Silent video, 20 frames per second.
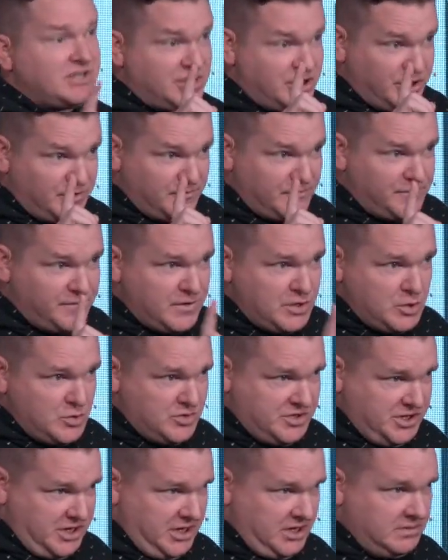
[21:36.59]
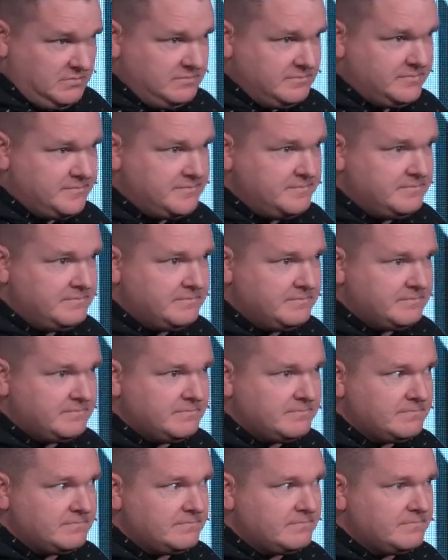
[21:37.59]
Confusion,
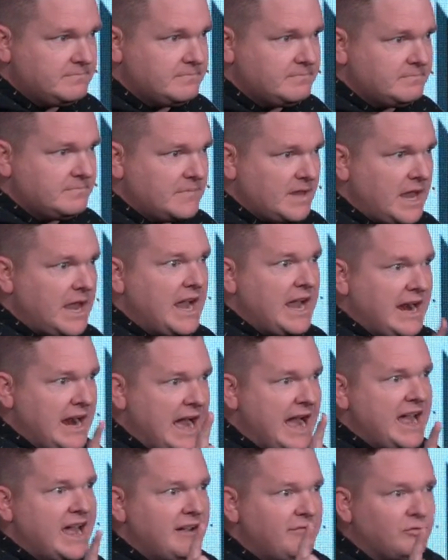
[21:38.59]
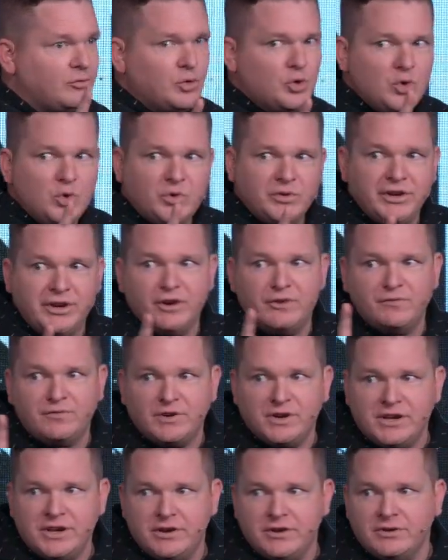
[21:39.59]
and I have ruled here
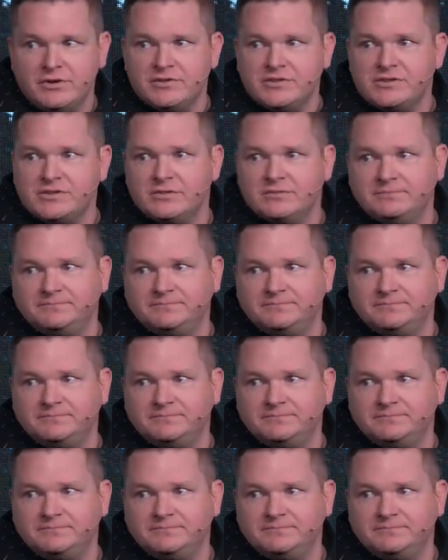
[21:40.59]
for years.